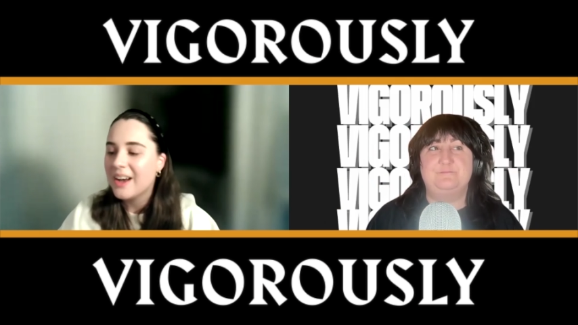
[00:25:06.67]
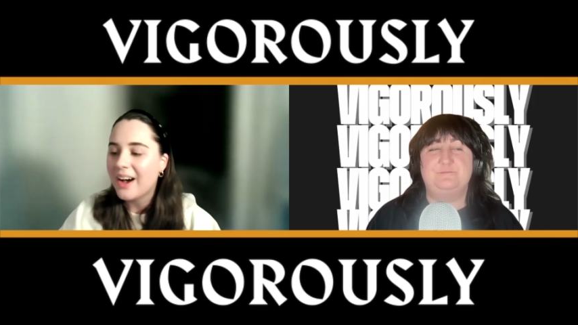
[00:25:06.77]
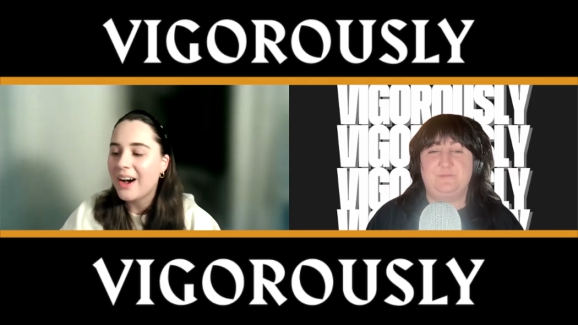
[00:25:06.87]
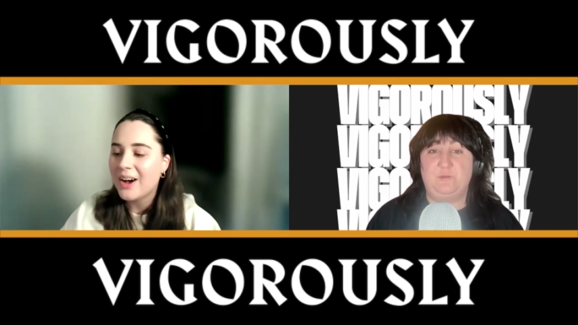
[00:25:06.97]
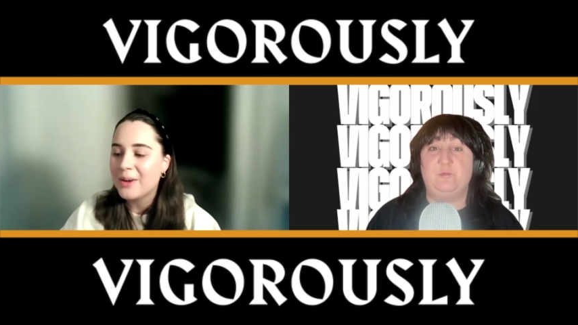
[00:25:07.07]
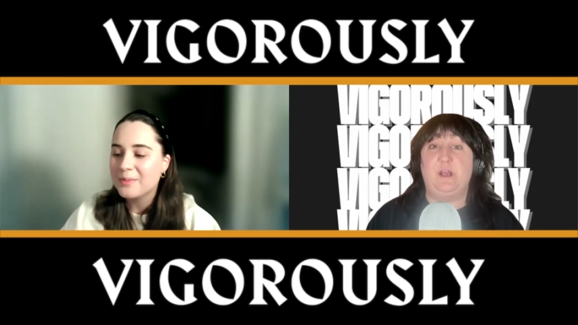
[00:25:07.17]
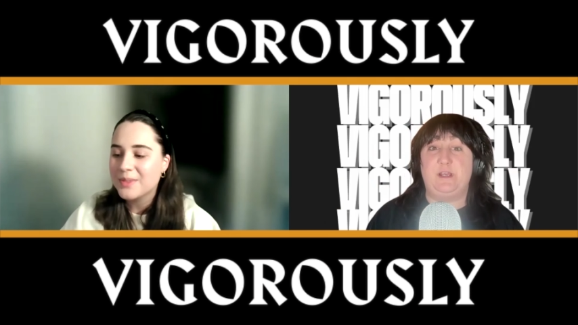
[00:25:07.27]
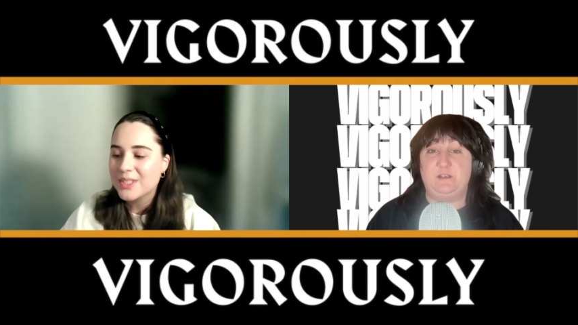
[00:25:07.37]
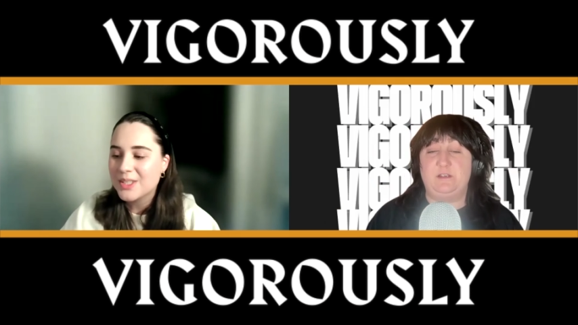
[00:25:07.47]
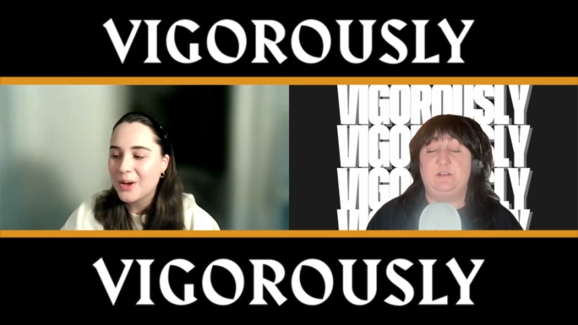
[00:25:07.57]
Speaker 1: Um, right.
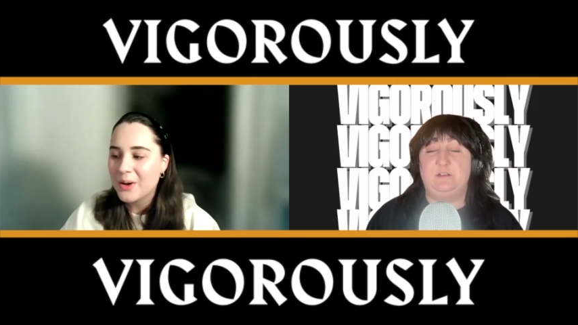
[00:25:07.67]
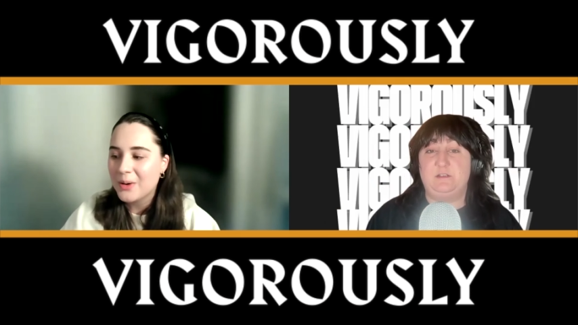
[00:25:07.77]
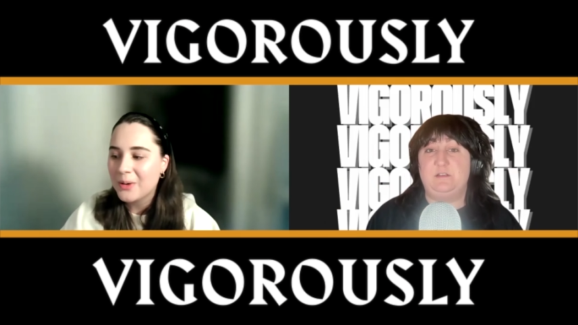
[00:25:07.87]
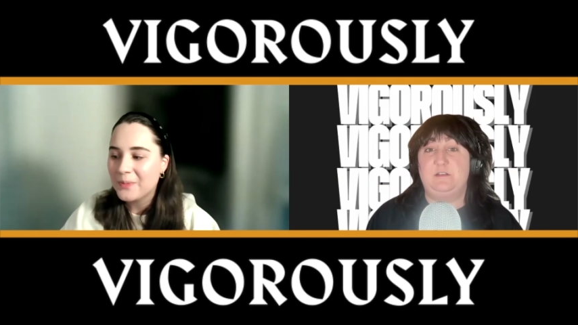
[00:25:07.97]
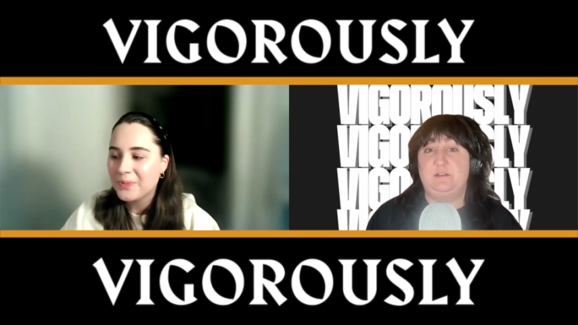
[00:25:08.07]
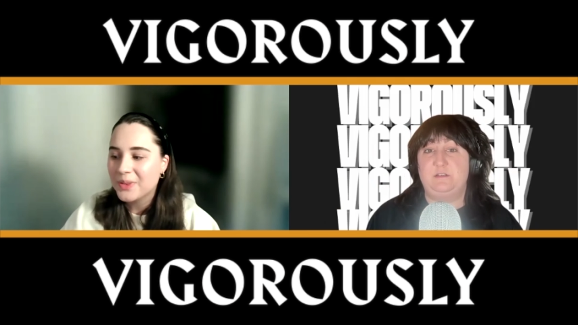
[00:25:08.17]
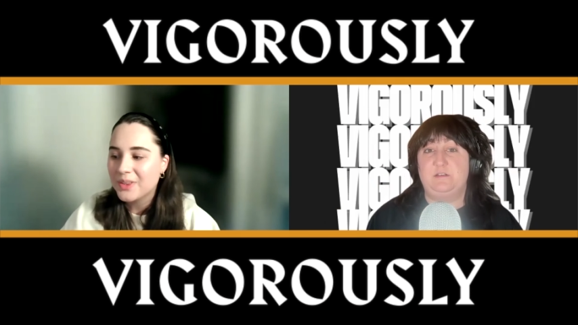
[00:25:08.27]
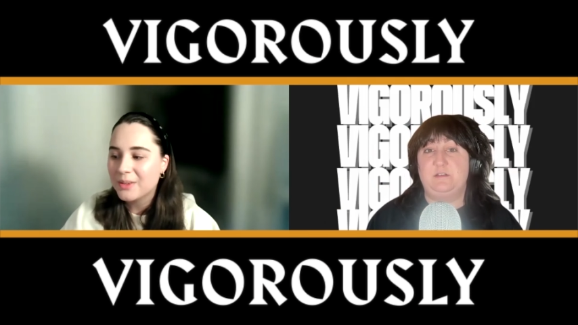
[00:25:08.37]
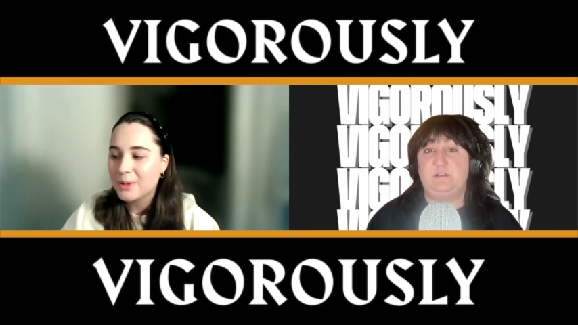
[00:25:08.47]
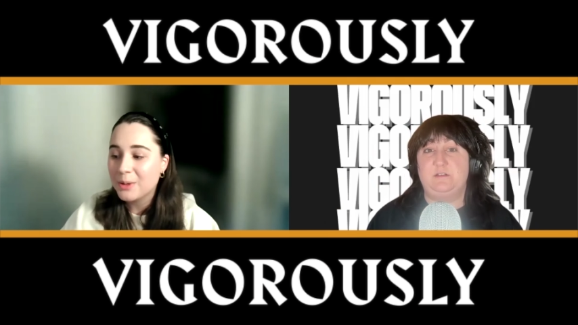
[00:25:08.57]
So
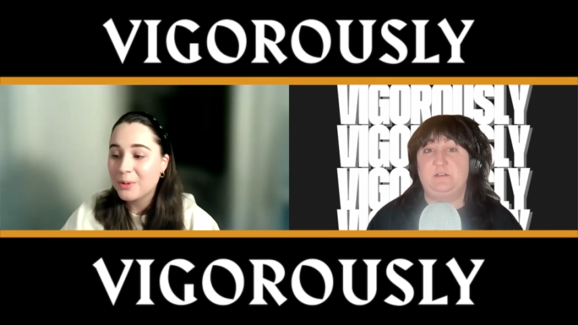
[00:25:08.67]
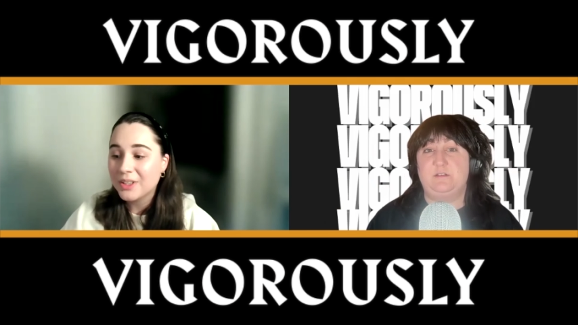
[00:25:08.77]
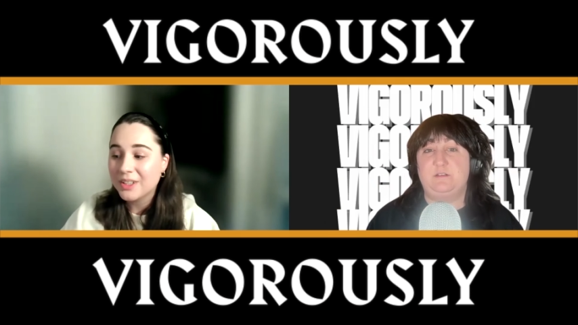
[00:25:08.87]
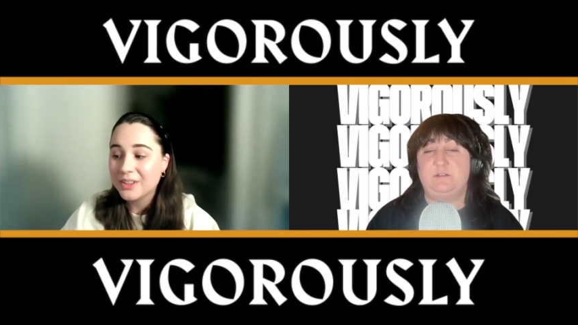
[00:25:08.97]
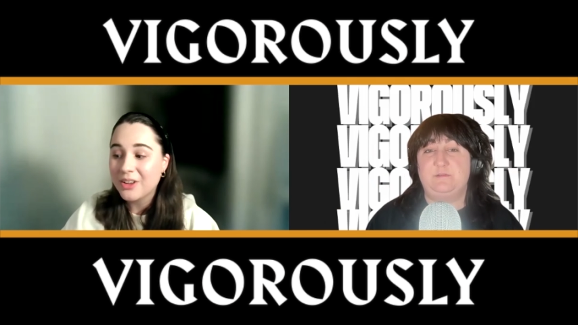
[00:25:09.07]
we were